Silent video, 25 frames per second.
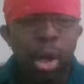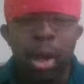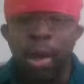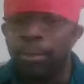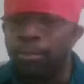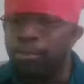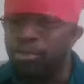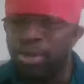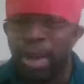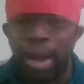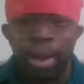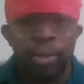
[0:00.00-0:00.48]

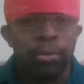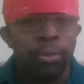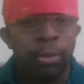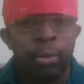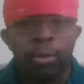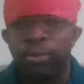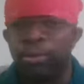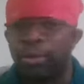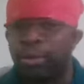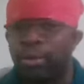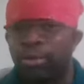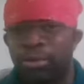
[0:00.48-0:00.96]

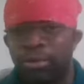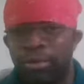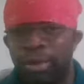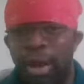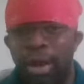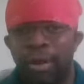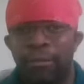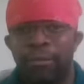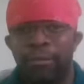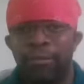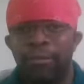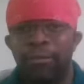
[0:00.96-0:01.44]
generals and
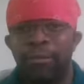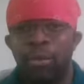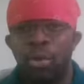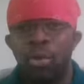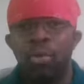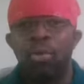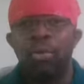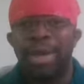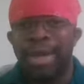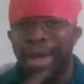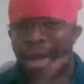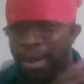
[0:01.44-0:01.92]
stuff,
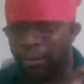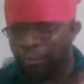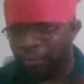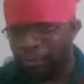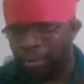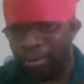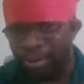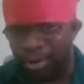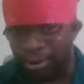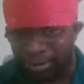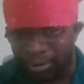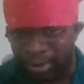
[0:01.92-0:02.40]
who came
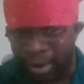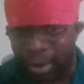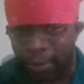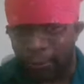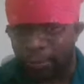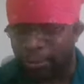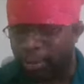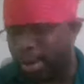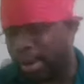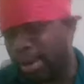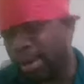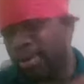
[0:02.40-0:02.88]
from the
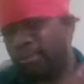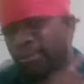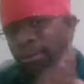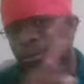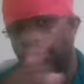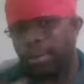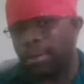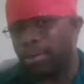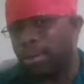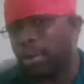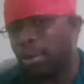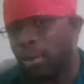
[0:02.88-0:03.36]
South and even
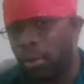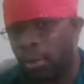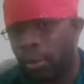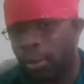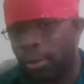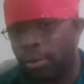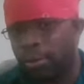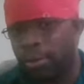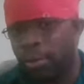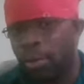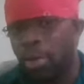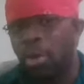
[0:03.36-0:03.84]
from the
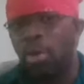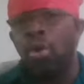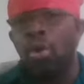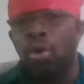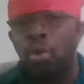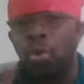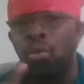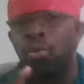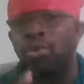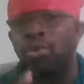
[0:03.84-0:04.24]
North, who